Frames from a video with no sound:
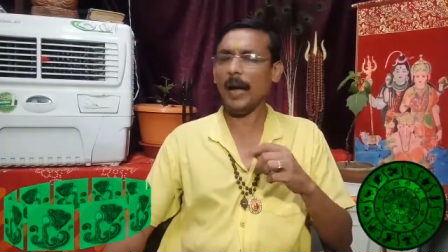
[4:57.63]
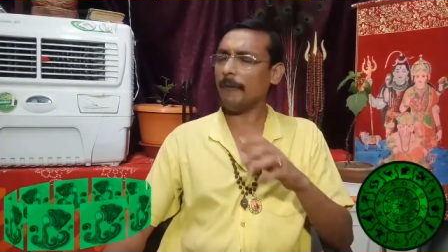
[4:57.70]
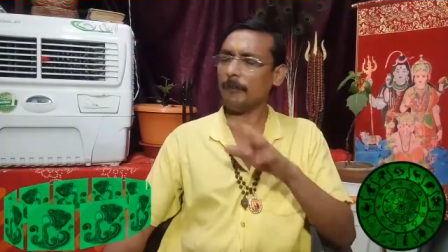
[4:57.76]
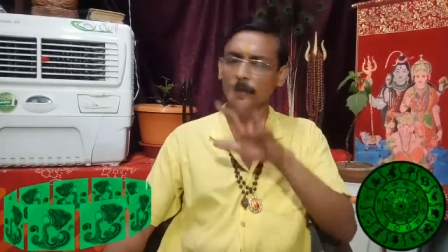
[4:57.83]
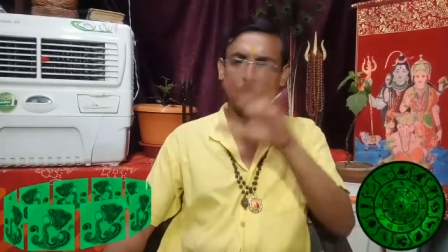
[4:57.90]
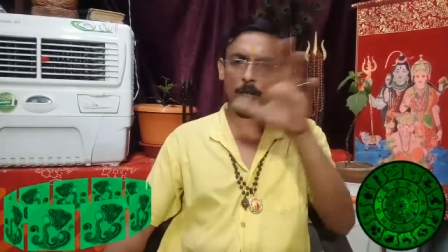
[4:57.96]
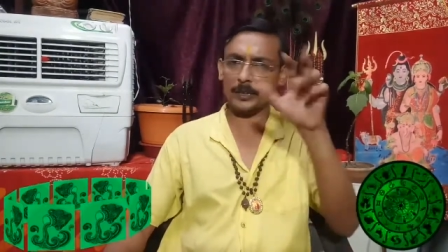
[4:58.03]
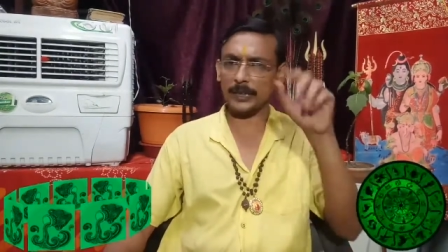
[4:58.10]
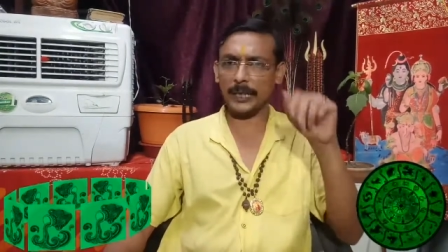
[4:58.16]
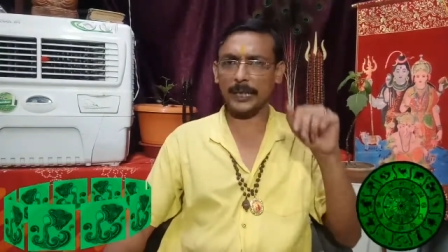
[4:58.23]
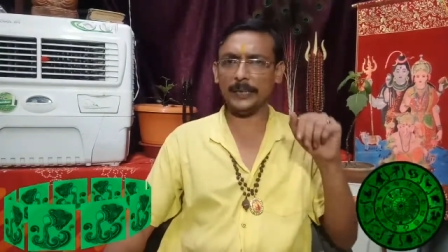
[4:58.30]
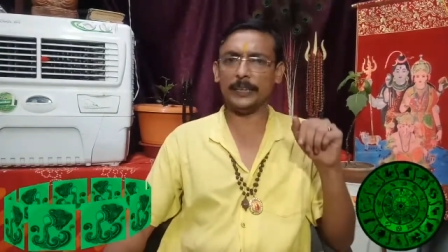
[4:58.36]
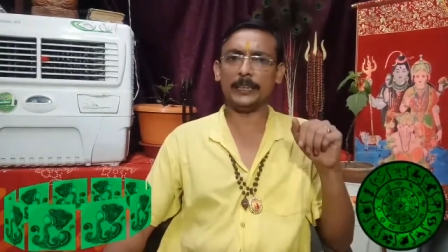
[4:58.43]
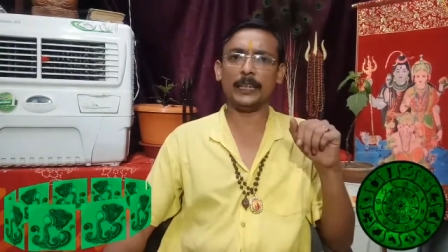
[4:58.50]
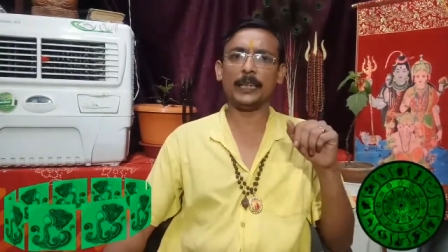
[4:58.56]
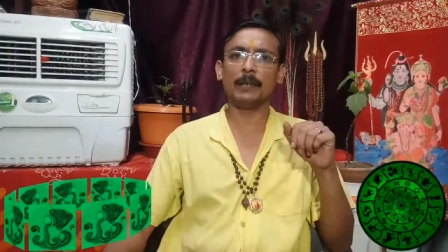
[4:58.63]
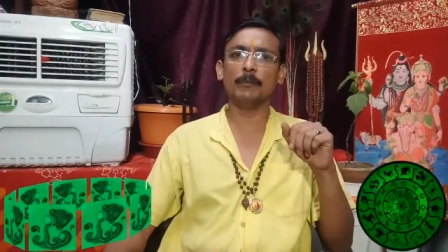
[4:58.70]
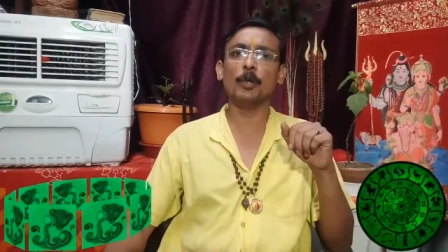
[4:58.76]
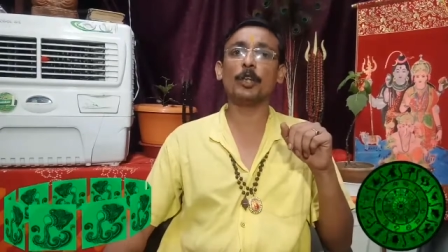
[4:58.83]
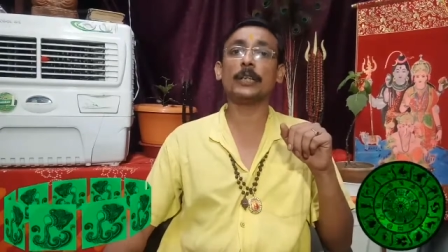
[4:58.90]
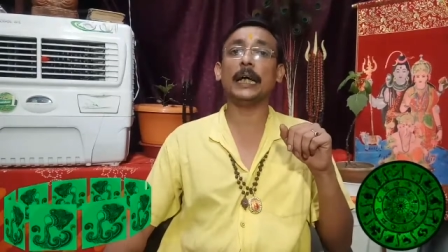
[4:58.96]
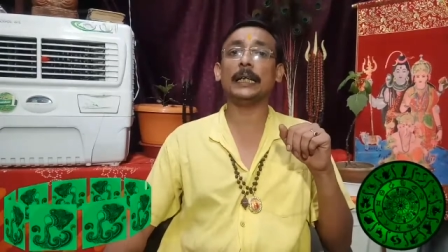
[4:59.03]
I will not say anything
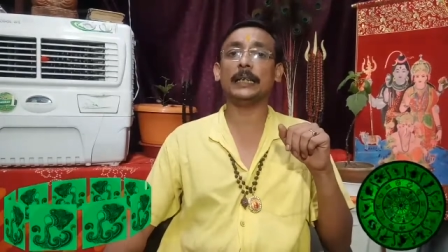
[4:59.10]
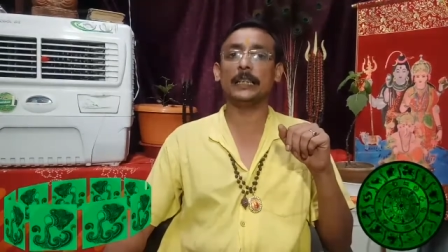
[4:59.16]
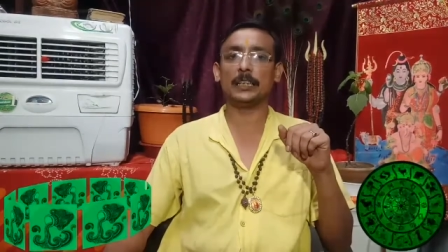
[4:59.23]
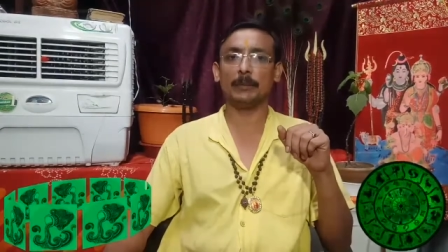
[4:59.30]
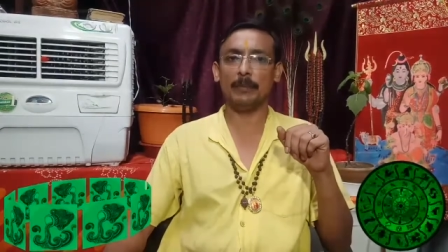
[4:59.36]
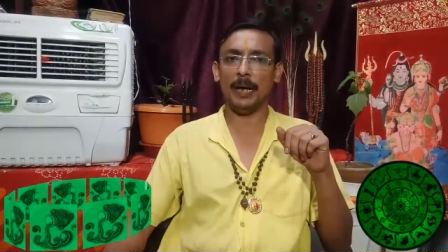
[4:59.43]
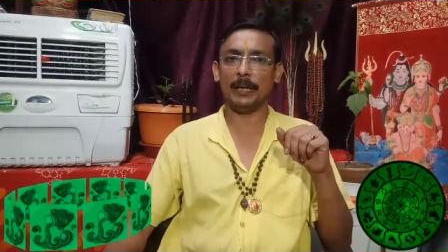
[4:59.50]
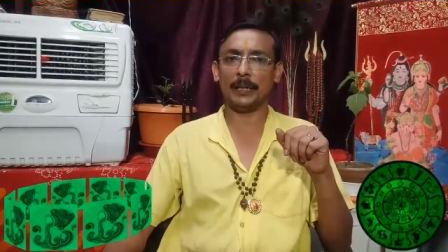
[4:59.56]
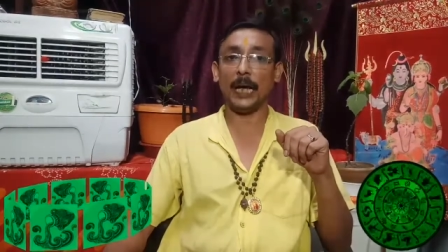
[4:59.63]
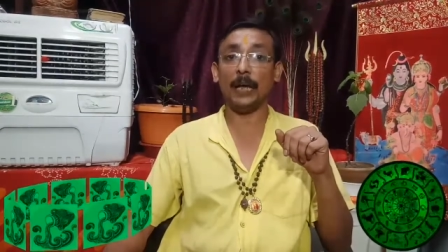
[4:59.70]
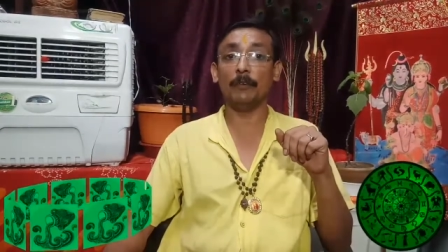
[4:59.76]
more than this month.